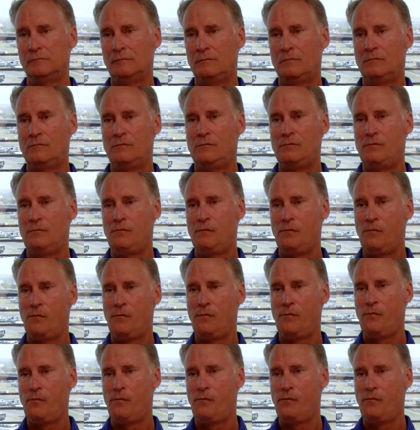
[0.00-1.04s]
Texas Motor
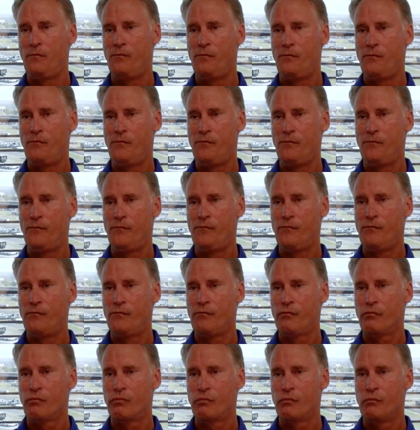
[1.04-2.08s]
Speedway has, uh, it's no
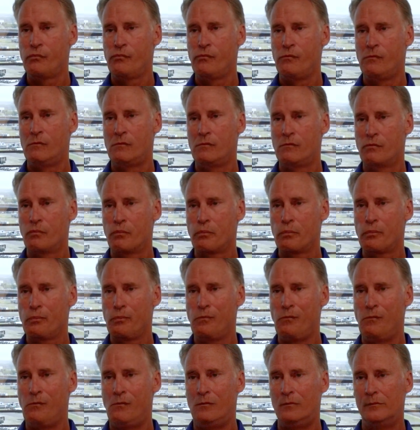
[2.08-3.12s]
secret that there's
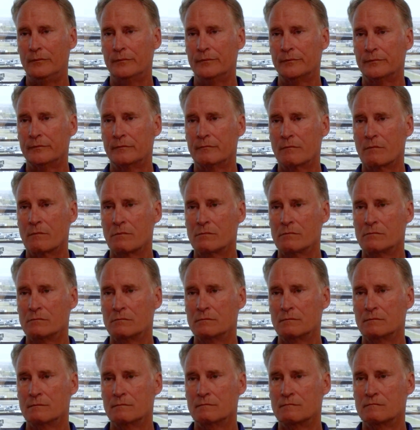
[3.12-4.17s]
been some of
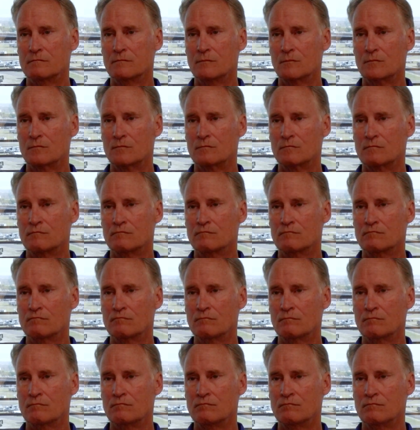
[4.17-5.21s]
my, my colleagues written
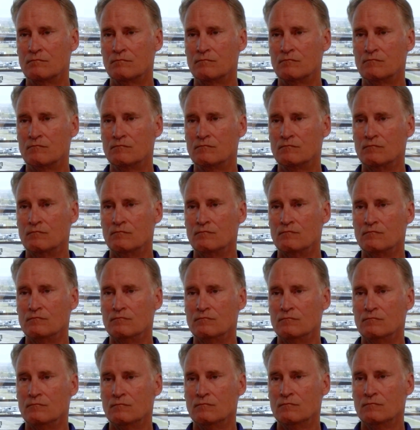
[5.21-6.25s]
about, you know,
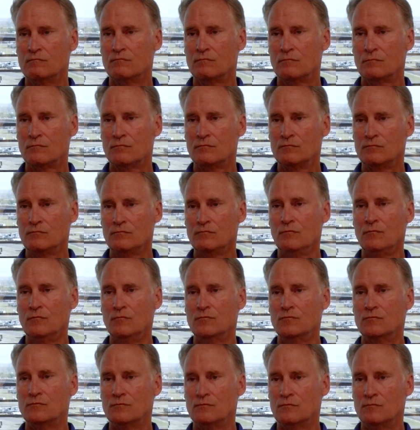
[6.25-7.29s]
getting people to the
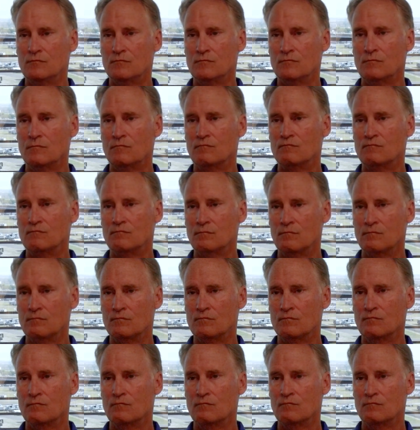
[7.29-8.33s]
track and then the
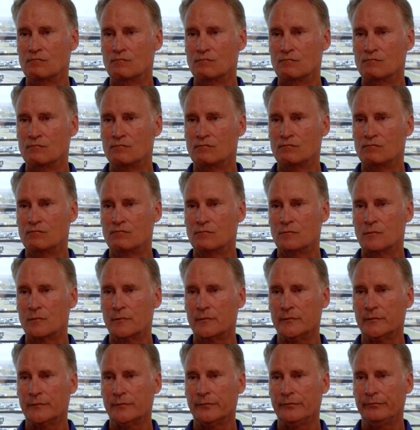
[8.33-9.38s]
drivers you know
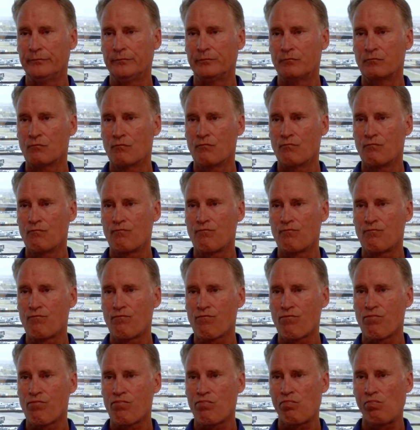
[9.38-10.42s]
this week chase complained
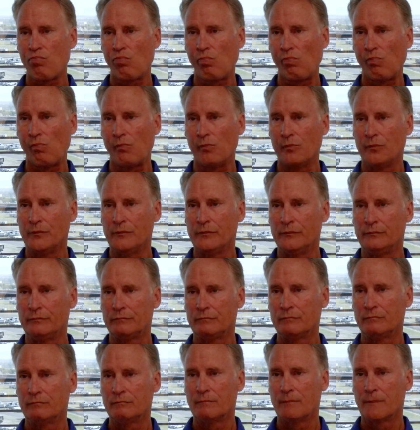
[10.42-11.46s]
about some of the things
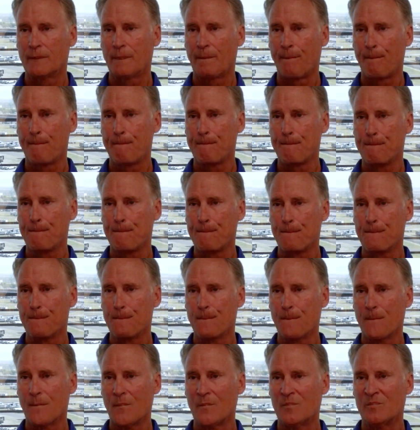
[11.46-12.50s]
the changes to the
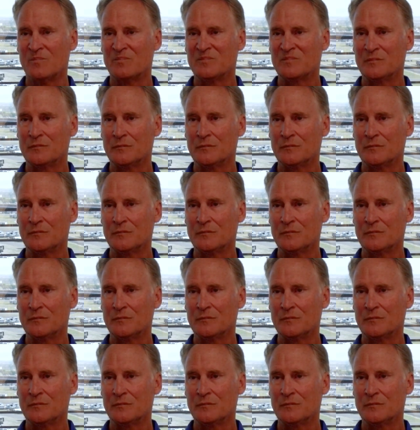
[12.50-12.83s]
track